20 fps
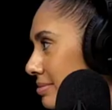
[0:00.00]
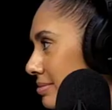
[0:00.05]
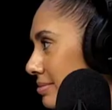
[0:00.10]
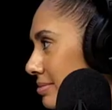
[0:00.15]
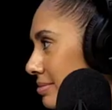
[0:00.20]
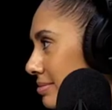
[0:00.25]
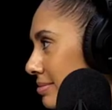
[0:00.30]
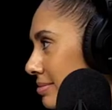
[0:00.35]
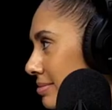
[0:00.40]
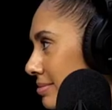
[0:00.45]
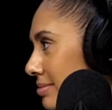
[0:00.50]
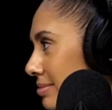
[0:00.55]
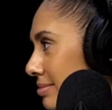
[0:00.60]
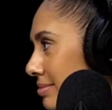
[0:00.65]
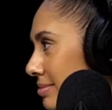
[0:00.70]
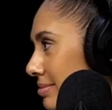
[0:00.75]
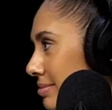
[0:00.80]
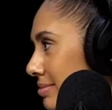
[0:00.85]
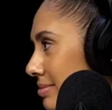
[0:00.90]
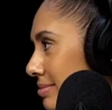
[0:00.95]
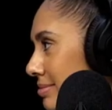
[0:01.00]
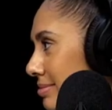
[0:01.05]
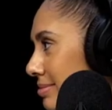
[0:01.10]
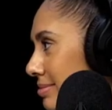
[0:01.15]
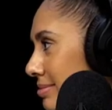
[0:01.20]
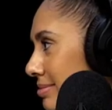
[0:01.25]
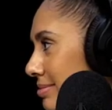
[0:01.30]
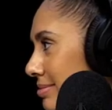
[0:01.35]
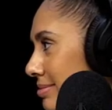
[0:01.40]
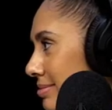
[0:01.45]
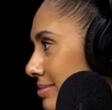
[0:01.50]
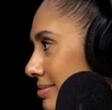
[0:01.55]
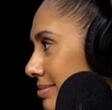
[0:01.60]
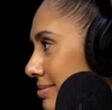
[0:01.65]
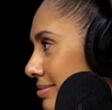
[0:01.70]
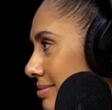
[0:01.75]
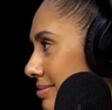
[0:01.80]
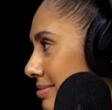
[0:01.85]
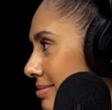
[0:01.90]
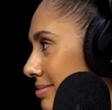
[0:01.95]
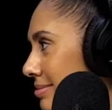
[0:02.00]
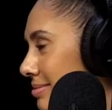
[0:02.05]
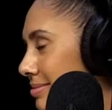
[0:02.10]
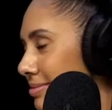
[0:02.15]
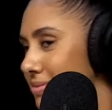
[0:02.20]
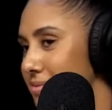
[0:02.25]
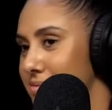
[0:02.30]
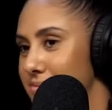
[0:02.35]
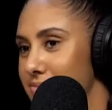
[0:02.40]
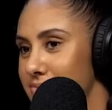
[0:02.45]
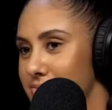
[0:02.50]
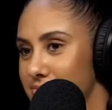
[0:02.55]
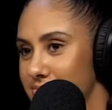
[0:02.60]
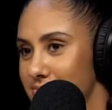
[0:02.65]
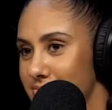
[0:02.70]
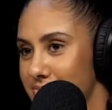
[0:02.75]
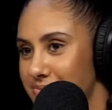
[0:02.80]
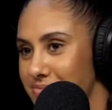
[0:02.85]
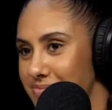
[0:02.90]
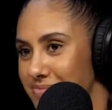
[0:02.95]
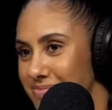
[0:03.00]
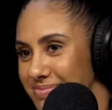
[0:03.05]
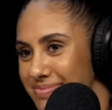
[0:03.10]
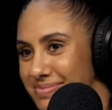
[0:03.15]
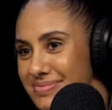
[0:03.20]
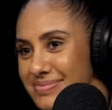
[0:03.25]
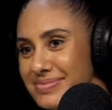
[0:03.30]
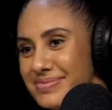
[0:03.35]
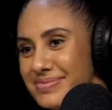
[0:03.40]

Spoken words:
The person shown says nothing.